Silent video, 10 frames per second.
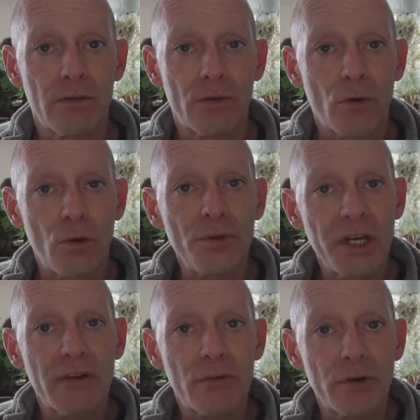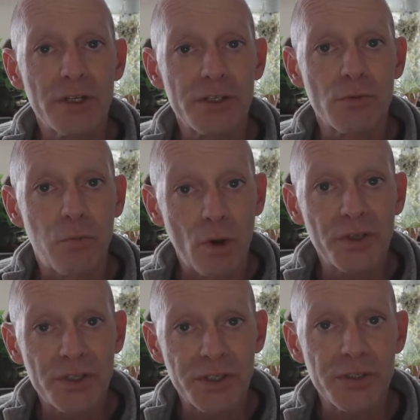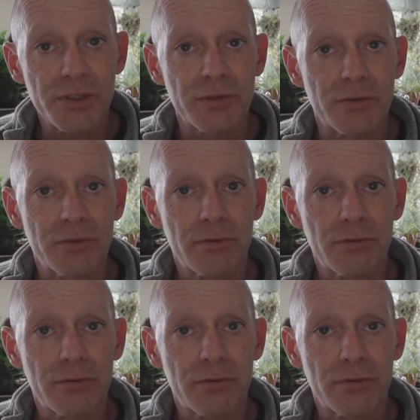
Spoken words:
There only ever is one decision.